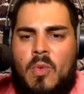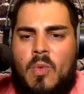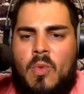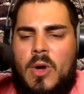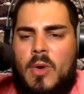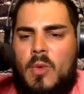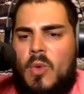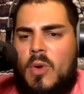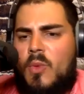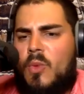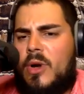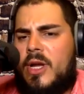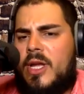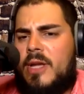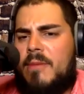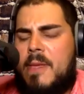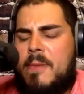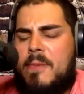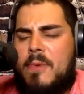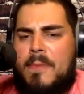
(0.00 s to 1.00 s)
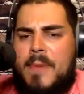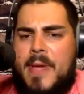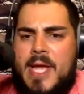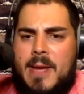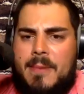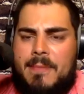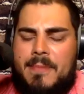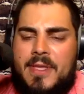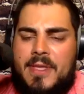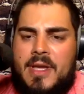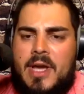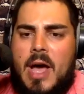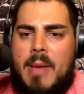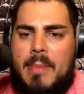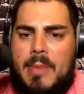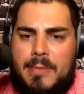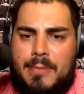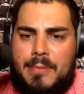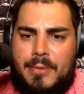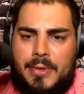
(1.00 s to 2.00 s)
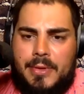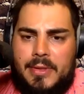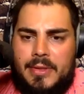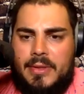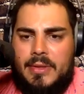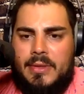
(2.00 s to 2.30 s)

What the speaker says: Where can people pick up the comic book?